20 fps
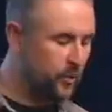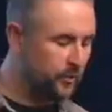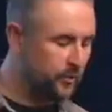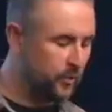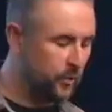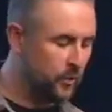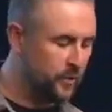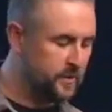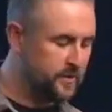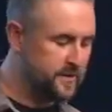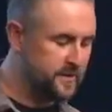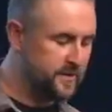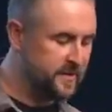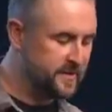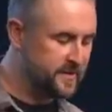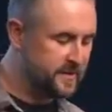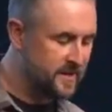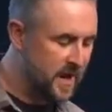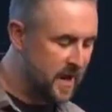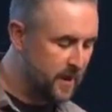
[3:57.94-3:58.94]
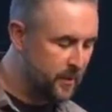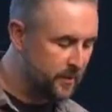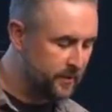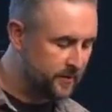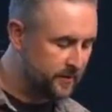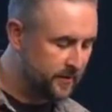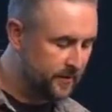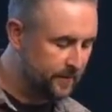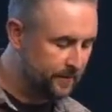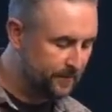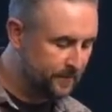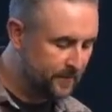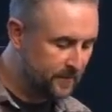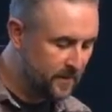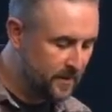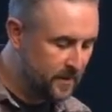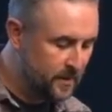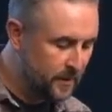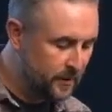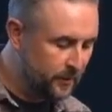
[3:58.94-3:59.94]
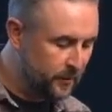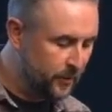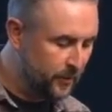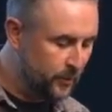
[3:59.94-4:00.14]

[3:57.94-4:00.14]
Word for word: towards the south to the